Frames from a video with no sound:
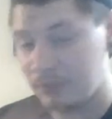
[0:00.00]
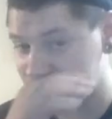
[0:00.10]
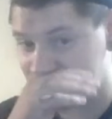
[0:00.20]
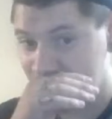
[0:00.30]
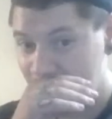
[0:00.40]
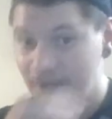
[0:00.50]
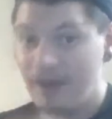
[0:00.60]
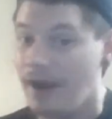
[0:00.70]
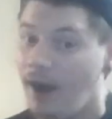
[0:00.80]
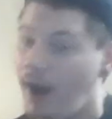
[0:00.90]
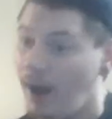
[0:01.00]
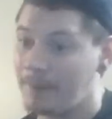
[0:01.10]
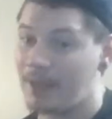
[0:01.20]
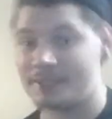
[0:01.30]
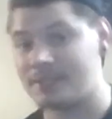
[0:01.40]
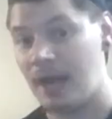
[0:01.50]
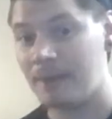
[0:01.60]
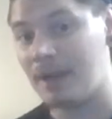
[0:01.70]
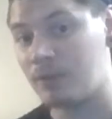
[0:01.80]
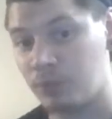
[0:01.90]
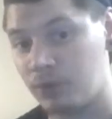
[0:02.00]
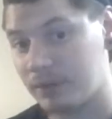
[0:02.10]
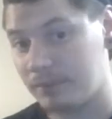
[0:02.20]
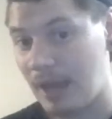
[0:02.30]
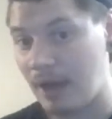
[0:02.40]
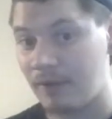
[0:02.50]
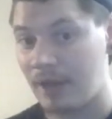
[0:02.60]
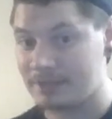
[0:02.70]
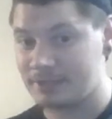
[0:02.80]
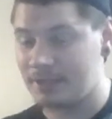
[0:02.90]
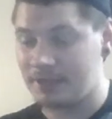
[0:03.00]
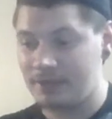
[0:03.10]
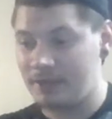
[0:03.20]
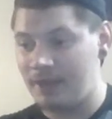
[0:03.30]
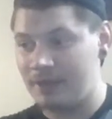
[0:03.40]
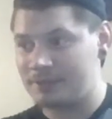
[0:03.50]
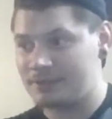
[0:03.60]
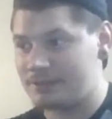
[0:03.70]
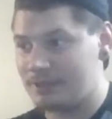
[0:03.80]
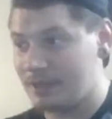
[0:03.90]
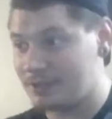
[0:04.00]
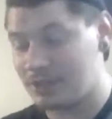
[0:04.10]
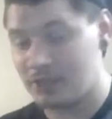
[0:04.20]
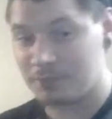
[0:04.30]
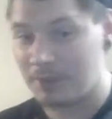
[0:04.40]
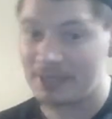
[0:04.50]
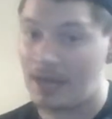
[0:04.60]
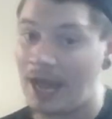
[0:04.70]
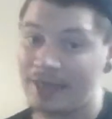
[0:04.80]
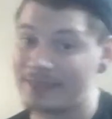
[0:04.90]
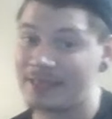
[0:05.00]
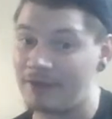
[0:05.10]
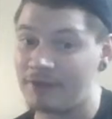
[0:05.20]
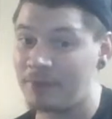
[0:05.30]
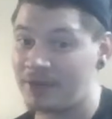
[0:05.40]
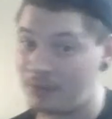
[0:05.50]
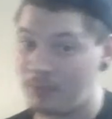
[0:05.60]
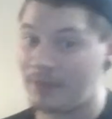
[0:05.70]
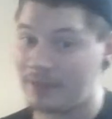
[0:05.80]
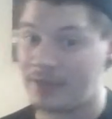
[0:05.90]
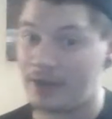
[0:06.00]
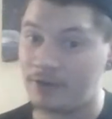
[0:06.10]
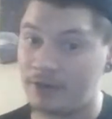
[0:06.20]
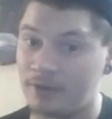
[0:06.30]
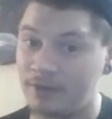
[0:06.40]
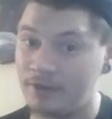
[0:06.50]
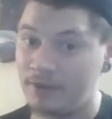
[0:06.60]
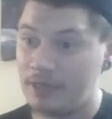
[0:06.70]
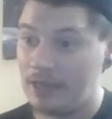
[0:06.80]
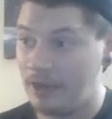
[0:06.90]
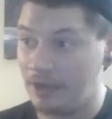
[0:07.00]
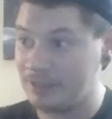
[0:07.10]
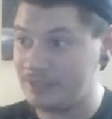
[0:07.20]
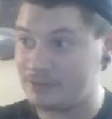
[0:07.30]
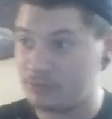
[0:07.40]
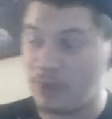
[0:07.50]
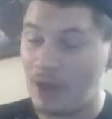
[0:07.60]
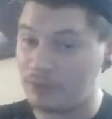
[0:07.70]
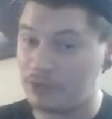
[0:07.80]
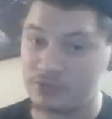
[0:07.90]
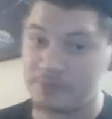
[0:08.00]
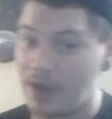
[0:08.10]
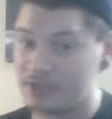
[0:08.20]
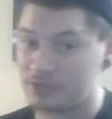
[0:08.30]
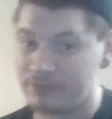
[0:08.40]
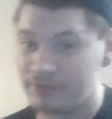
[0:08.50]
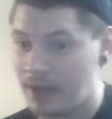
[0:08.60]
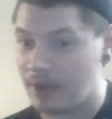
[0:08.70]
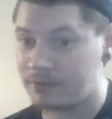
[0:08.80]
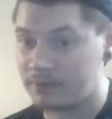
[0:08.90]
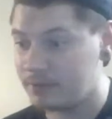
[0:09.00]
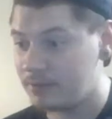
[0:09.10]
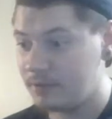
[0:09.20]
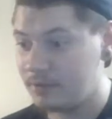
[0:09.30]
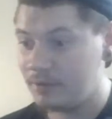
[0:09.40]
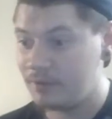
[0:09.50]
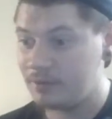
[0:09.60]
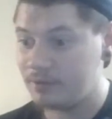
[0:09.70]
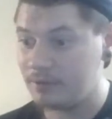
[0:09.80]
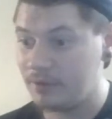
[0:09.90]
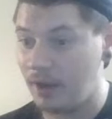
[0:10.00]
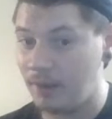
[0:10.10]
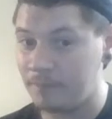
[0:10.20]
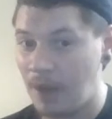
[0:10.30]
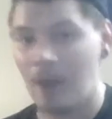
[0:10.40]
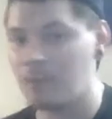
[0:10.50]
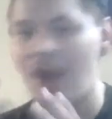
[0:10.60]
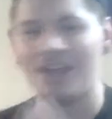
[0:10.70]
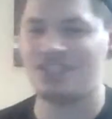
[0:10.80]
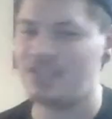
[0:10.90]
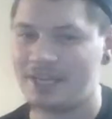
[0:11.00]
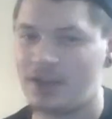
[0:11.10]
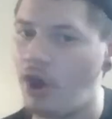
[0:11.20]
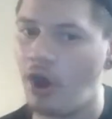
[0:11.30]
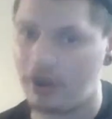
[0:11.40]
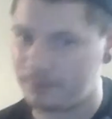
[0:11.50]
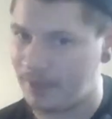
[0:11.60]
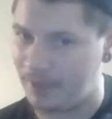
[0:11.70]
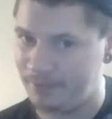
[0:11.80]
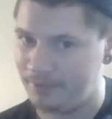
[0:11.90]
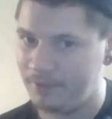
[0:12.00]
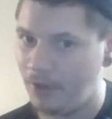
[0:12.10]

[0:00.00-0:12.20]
Which I'm not ruling him out as a suspect. I think everybody around that area, at least around where those bodies were found, I'm watching like a hawk, man.